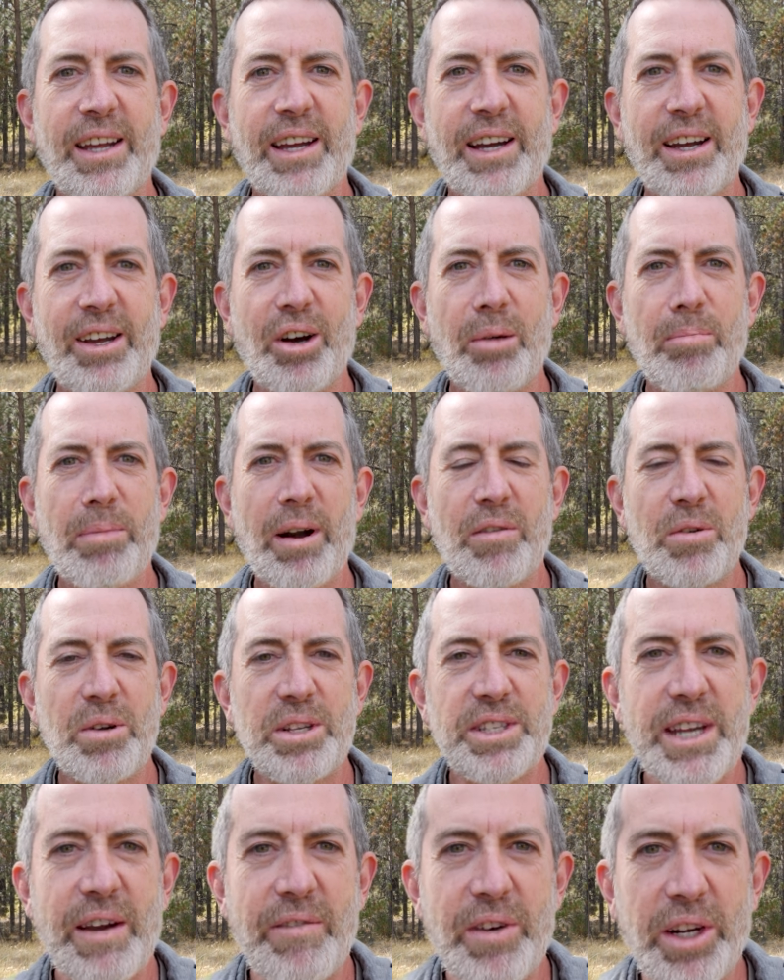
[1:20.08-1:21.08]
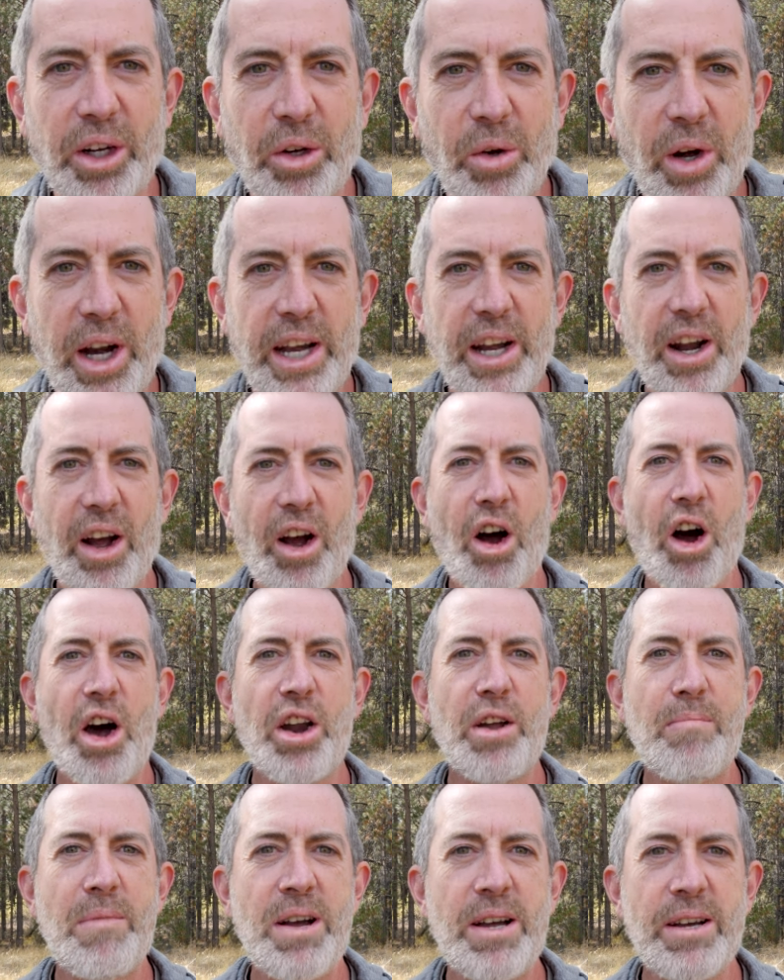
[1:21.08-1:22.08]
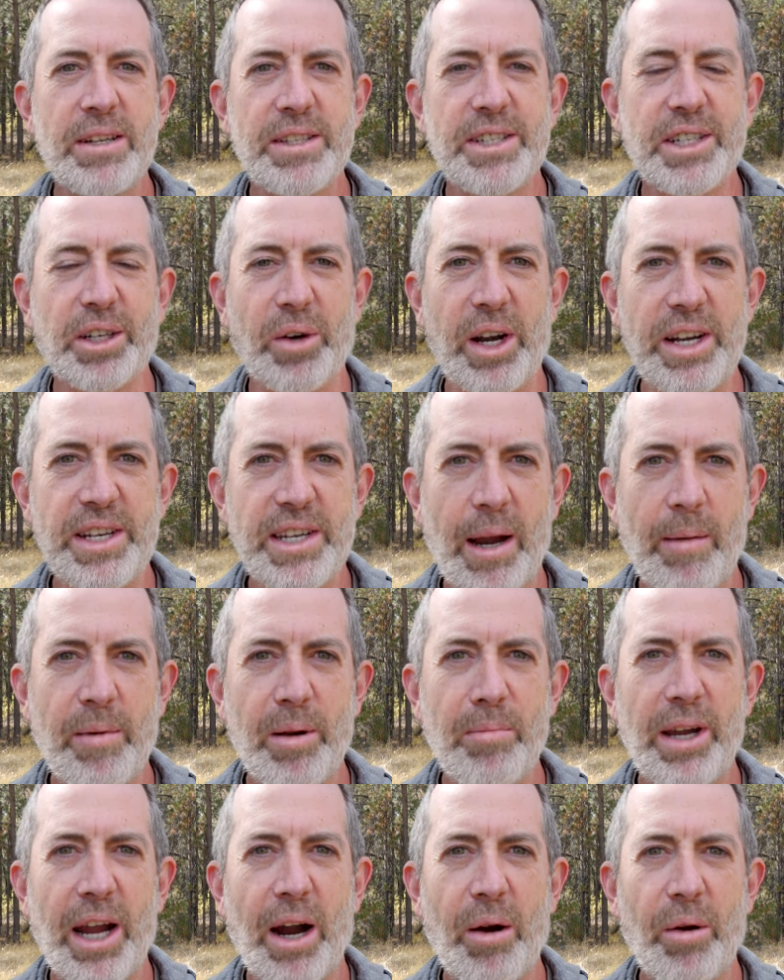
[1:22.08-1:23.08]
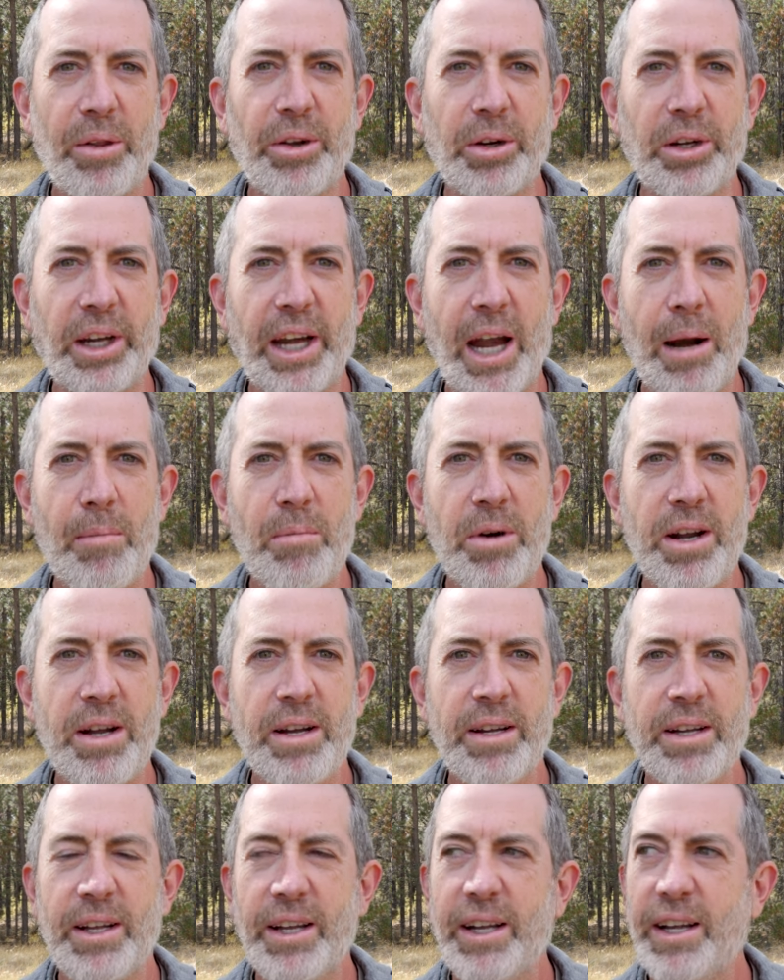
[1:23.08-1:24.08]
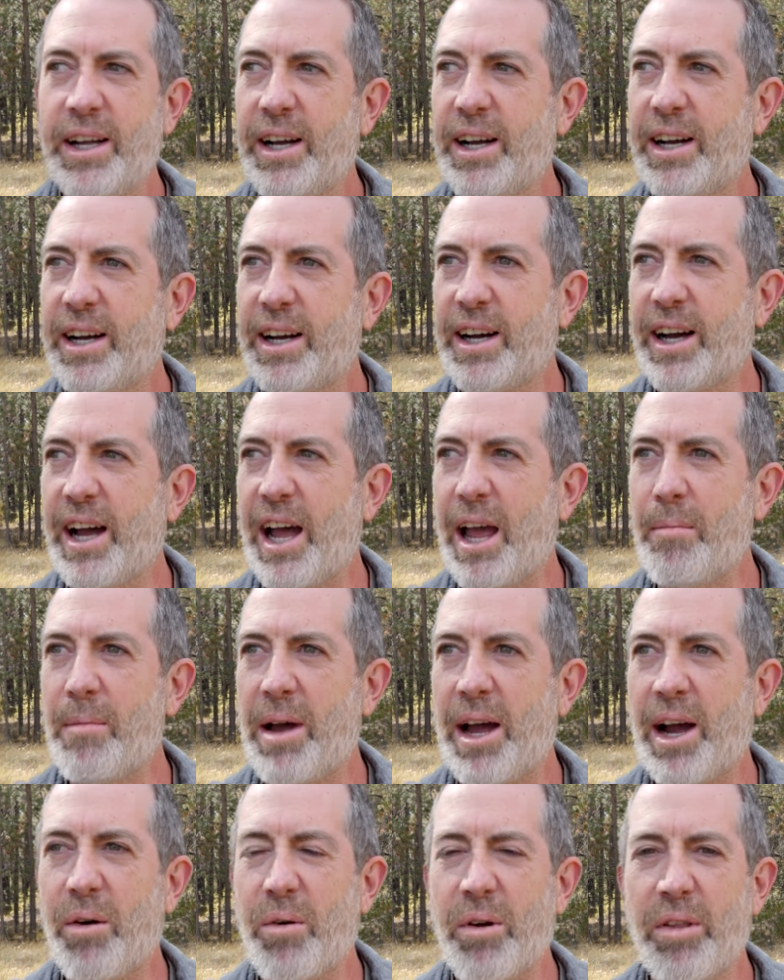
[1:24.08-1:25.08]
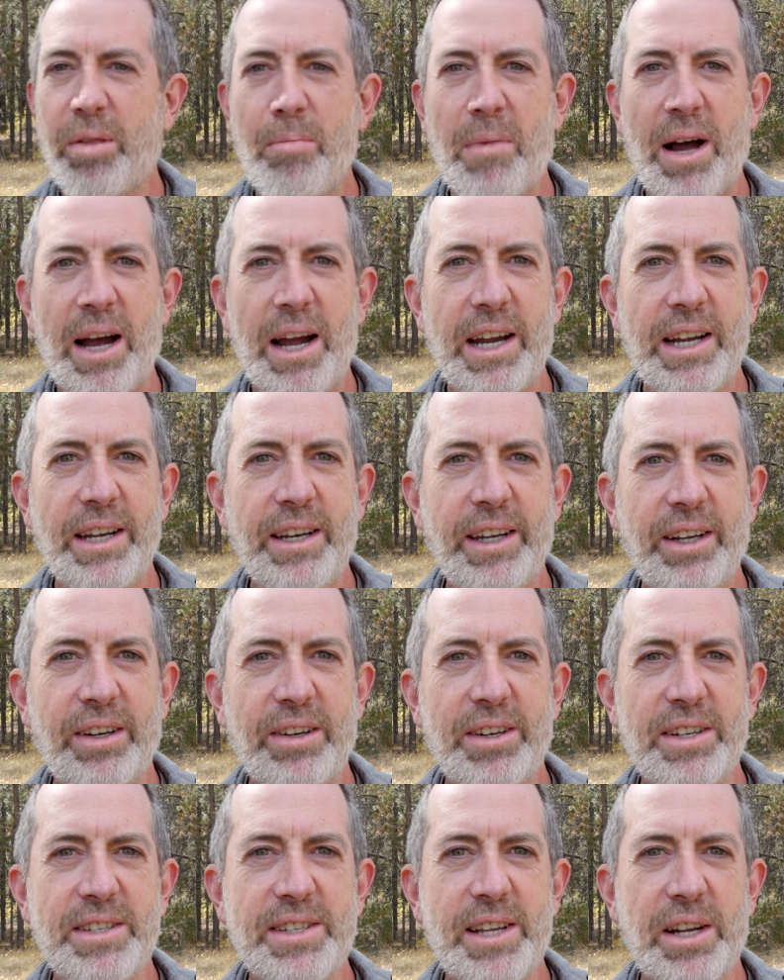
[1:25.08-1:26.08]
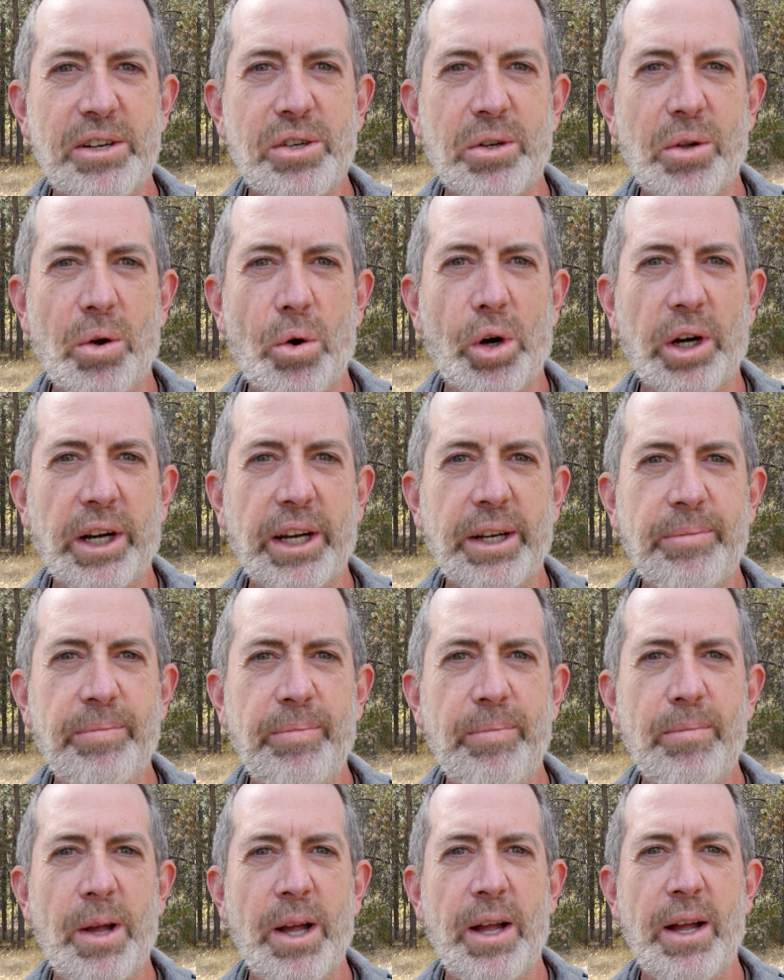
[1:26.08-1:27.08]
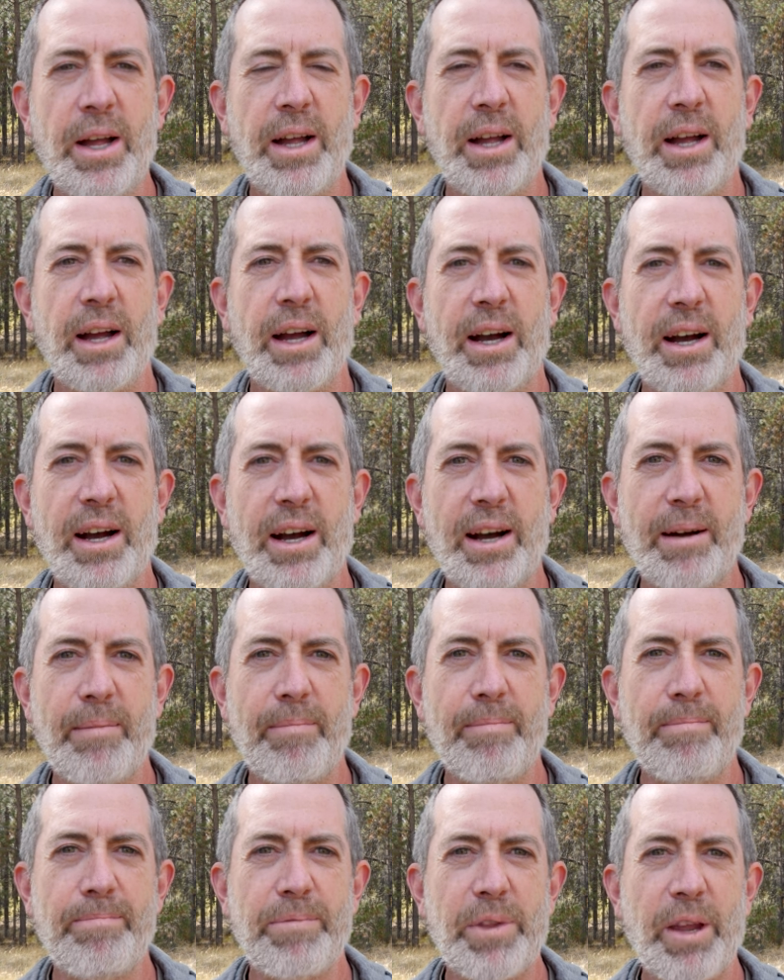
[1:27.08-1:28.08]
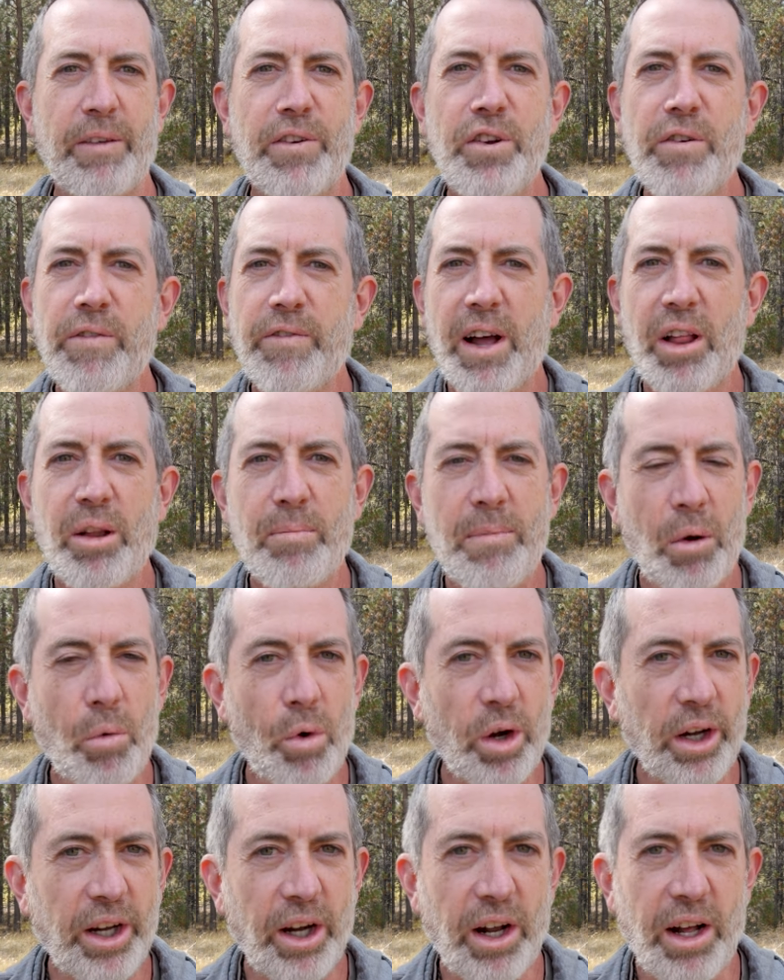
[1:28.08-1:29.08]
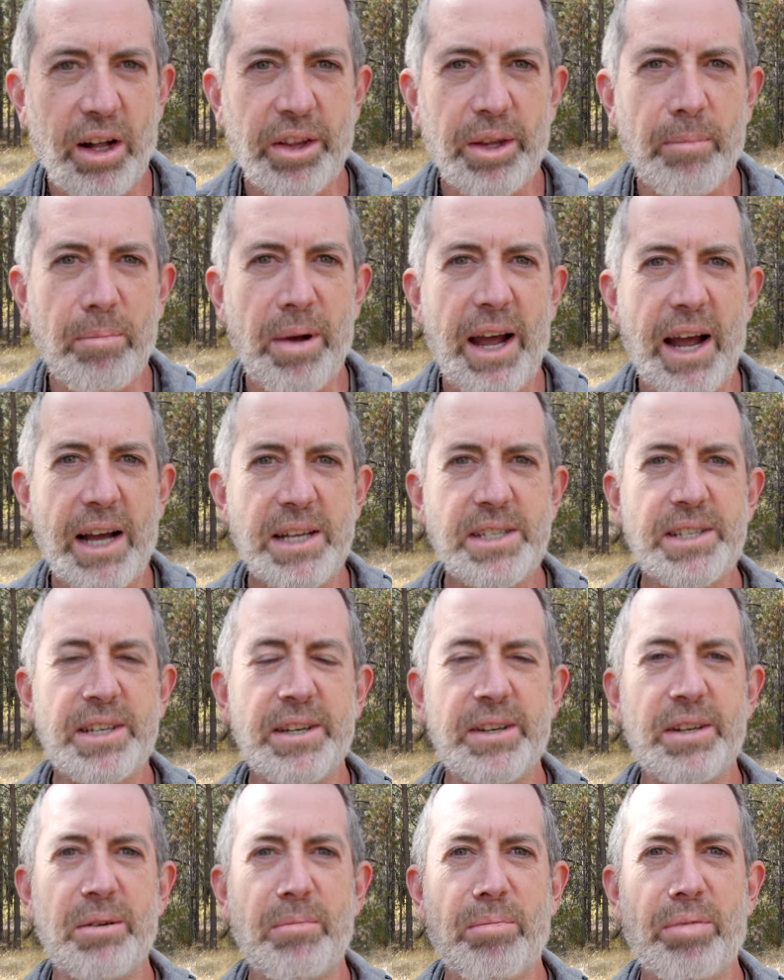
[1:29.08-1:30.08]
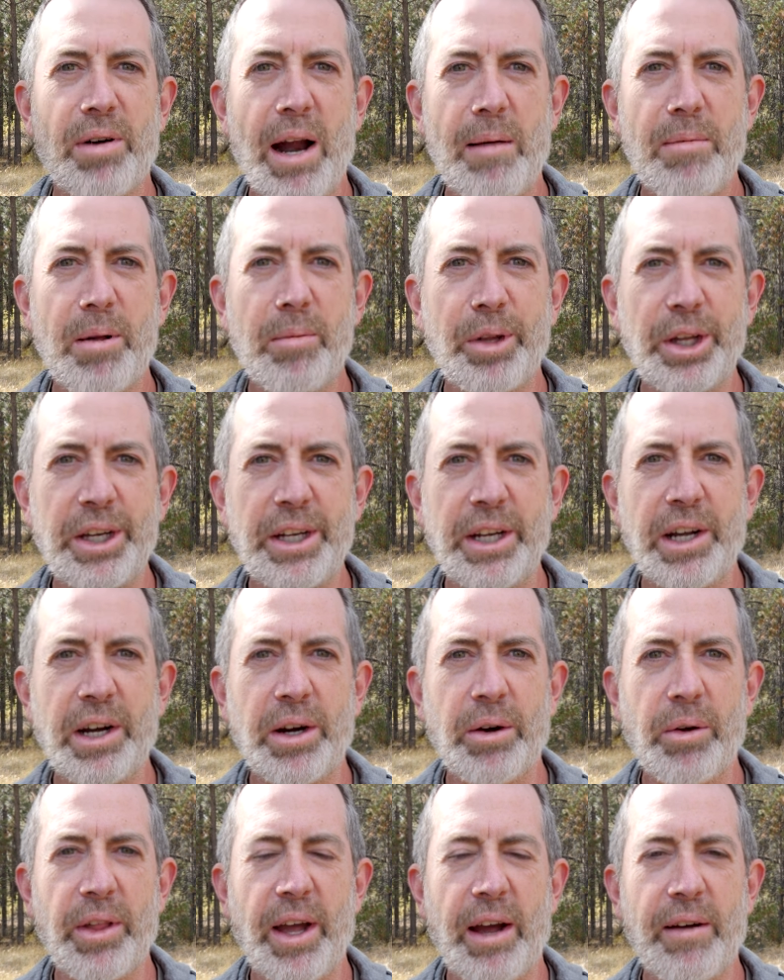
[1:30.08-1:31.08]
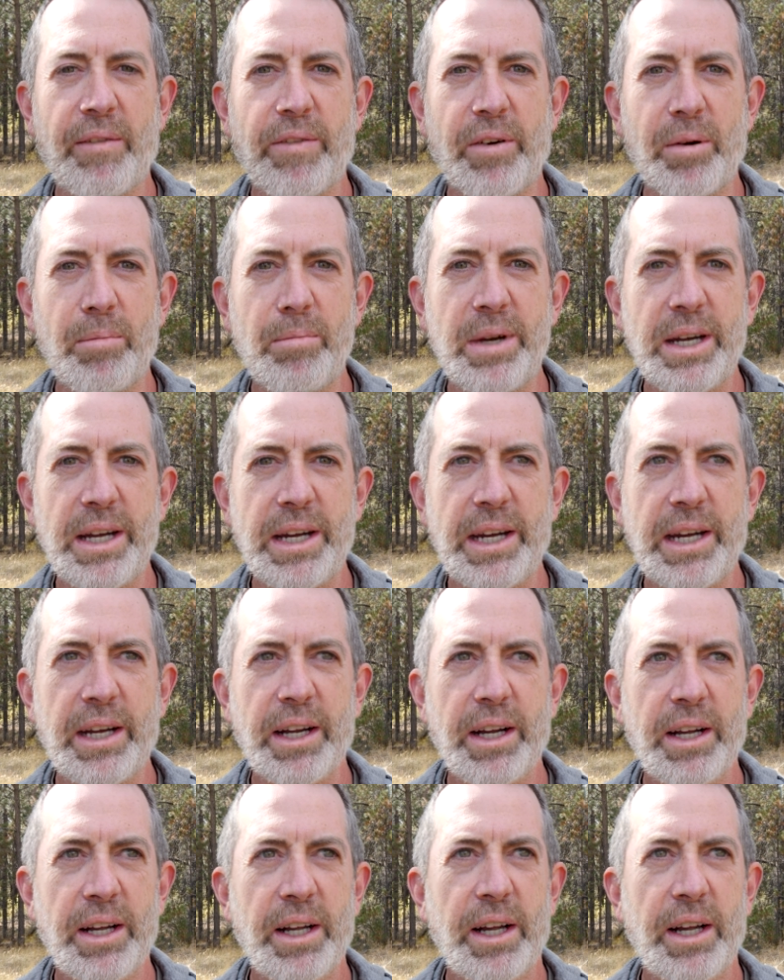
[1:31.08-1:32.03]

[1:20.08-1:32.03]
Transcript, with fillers: I hope everyone's having a great autumn. It's a great time to be out with your camera. Uh, I'm out with mine here in Central Oregon. Um, if you followed my work at all in the past, you probably know that for me,